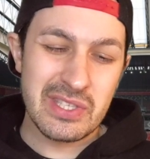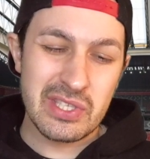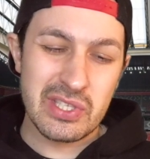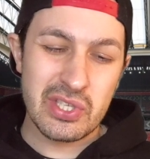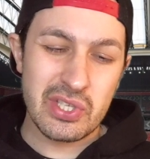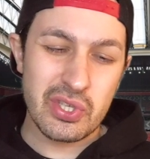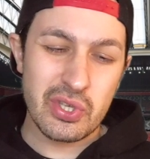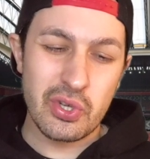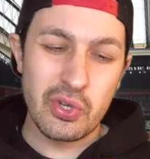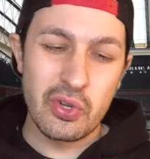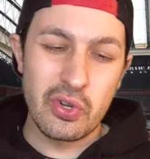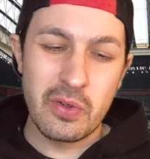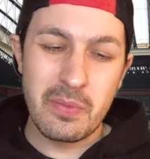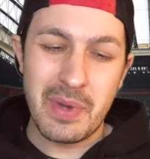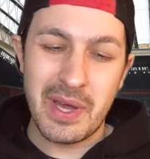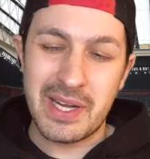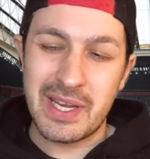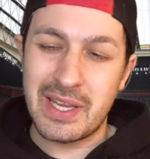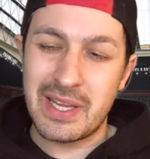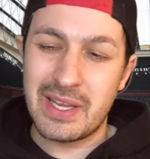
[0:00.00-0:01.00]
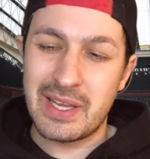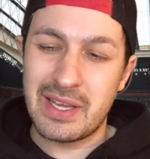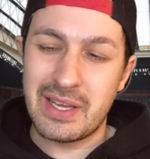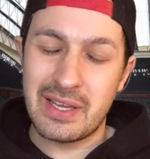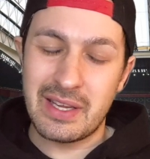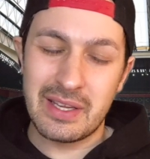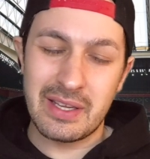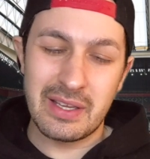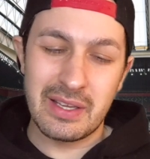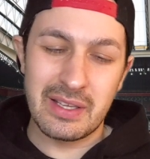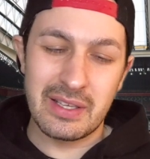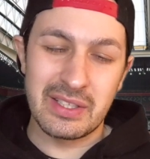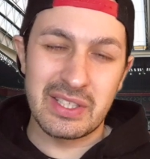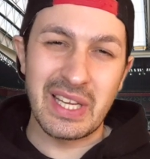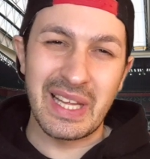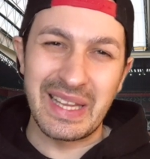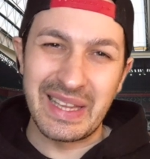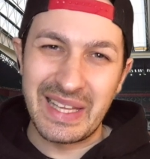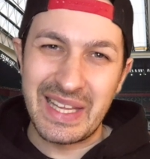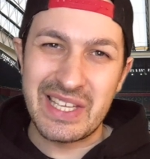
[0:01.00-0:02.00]
too many
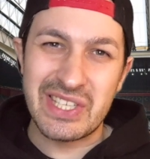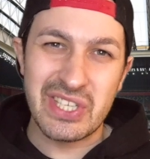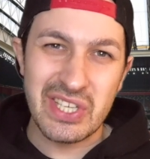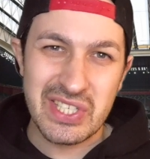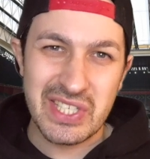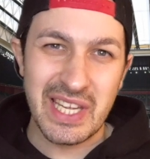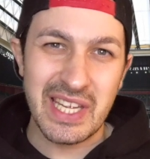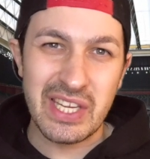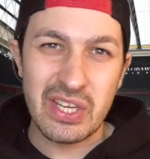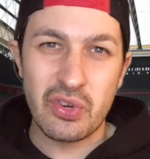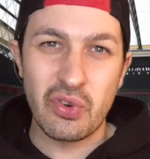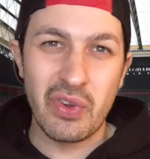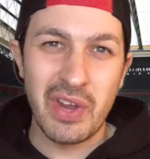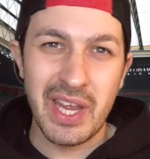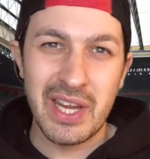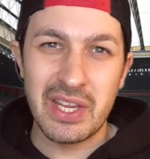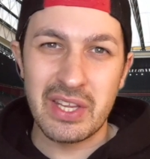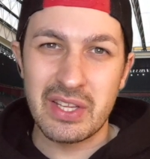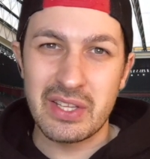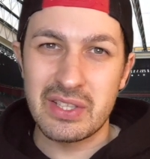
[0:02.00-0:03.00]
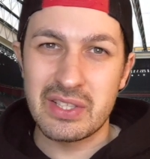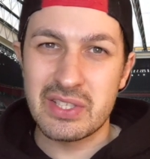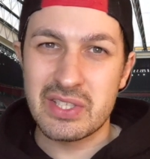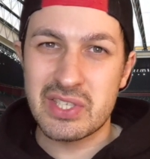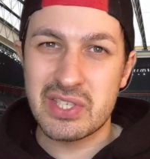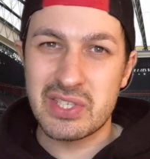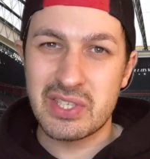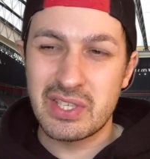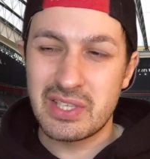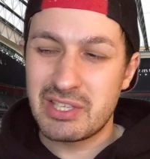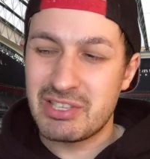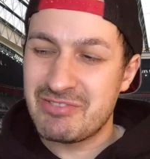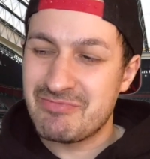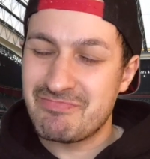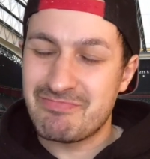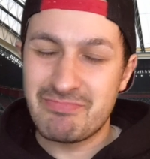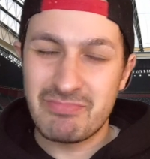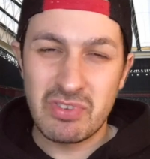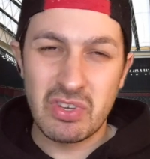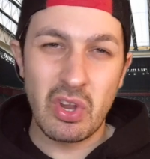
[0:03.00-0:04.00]
delicious ingredients
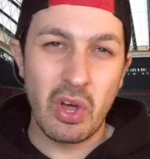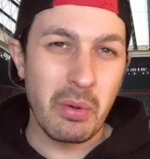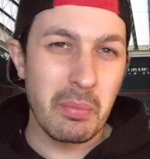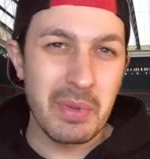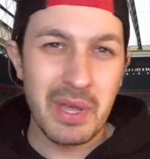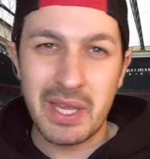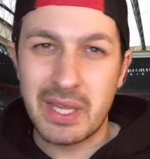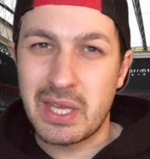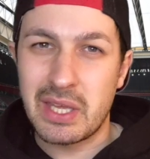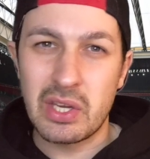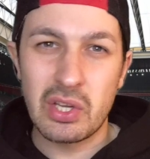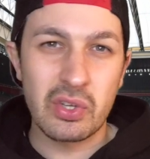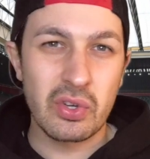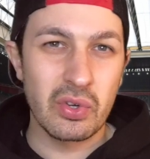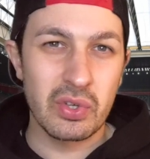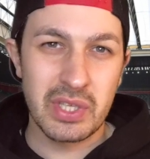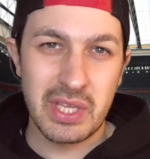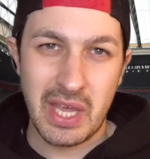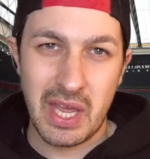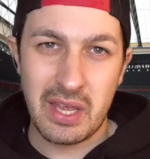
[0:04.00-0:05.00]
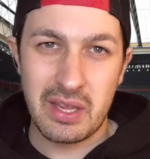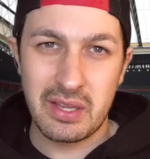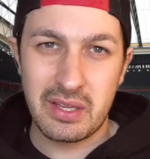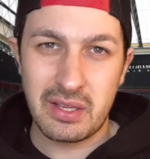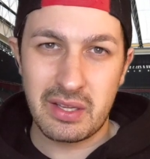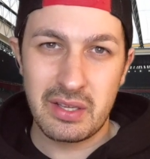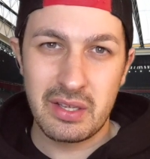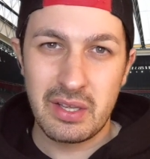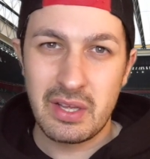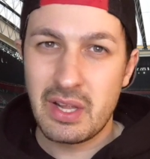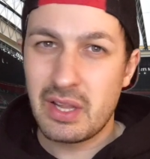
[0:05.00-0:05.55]
not making a good cake.